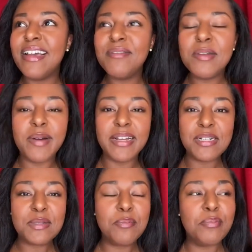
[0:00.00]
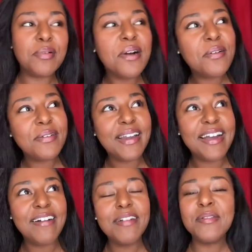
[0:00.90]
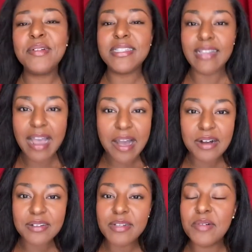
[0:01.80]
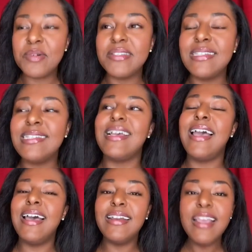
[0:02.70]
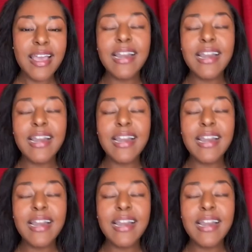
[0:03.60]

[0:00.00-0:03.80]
Everybody's broke now. Everyone's in the house. Everyone's sad.